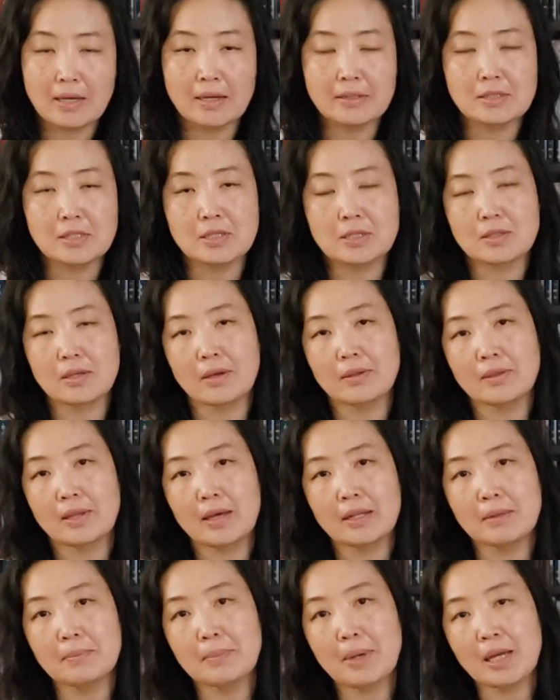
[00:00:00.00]
I just thought
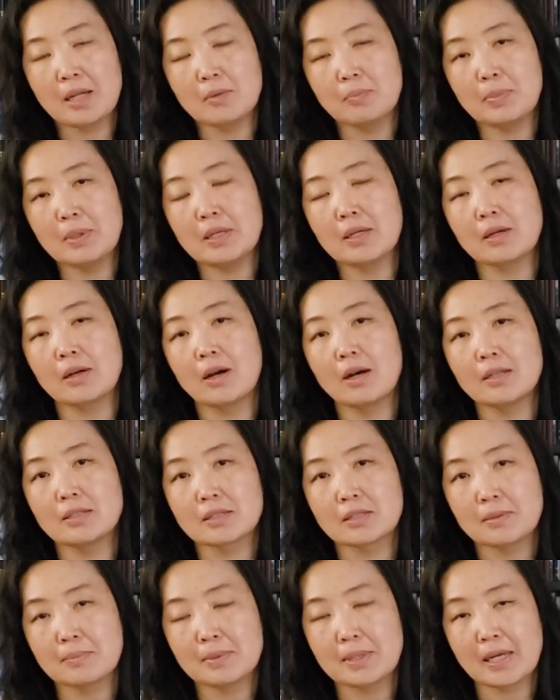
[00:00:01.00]
that it might be a
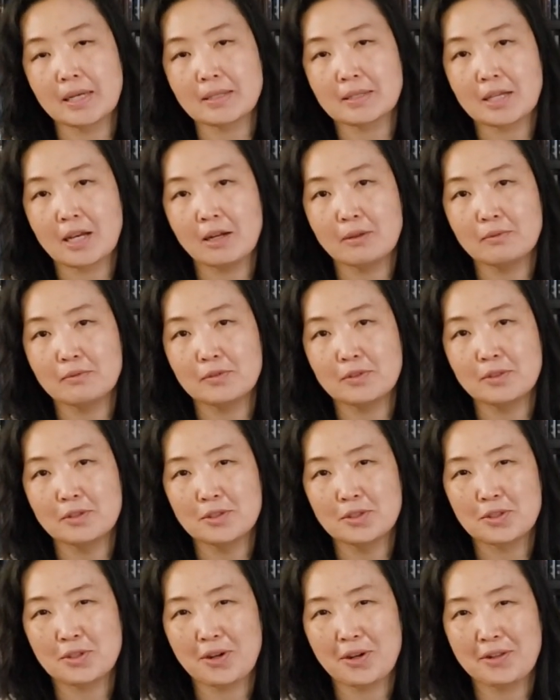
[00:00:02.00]
concept that's helpful
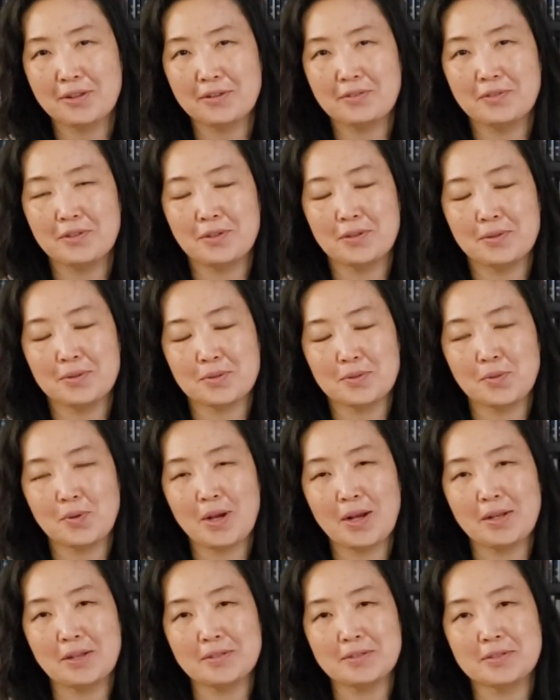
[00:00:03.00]
to all of you as well.